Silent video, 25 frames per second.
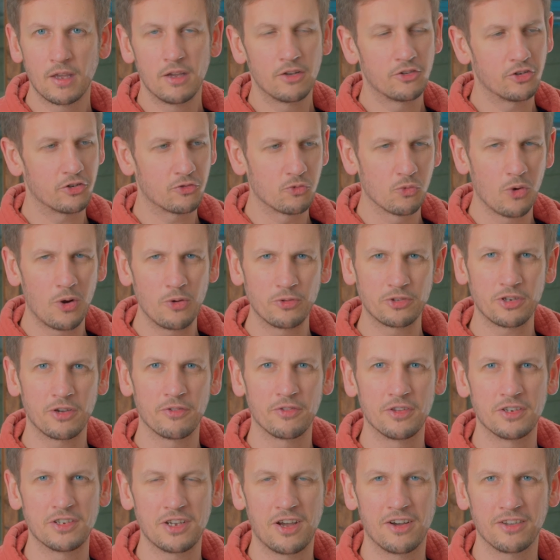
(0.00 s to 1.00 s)
Just rolls
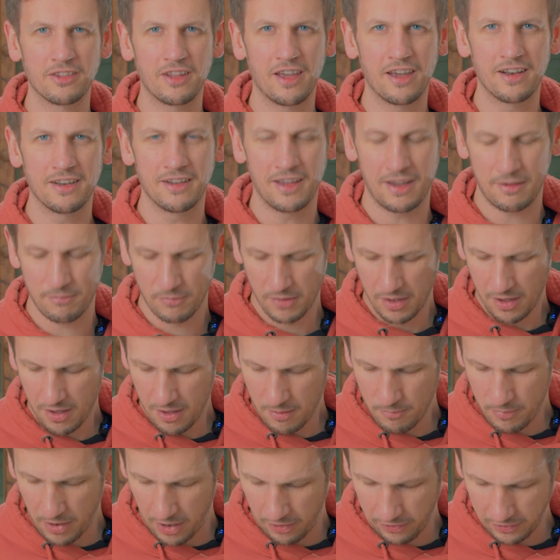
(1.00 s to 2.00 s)
off the tongue, that name,
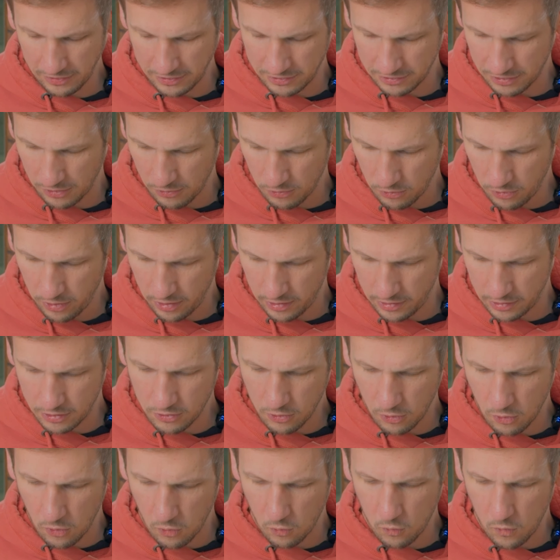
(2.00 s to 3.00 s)
but this is a really
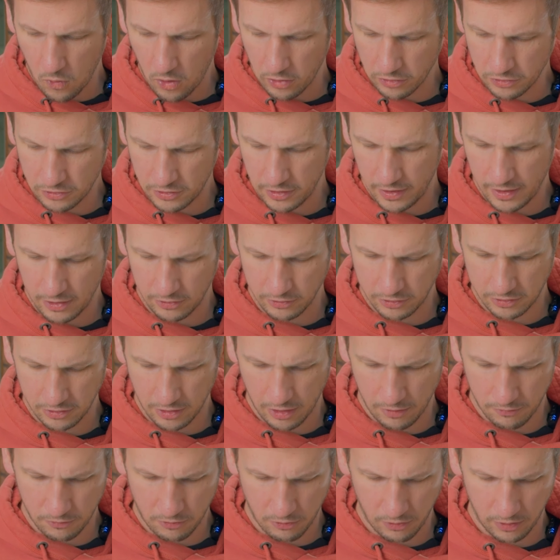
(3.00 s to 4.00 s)
cool washed out
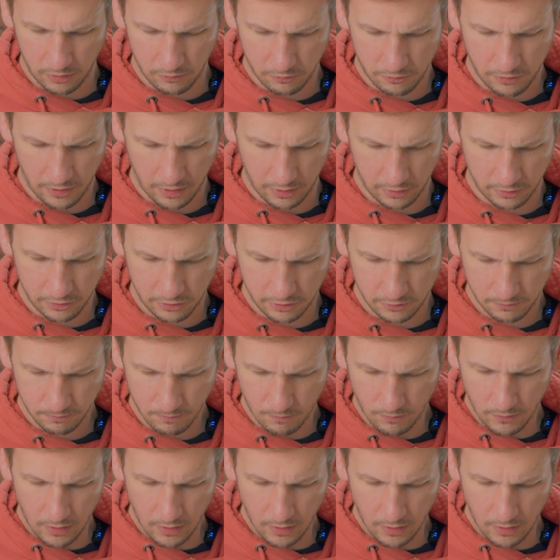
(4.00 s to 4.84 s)
surf green finish.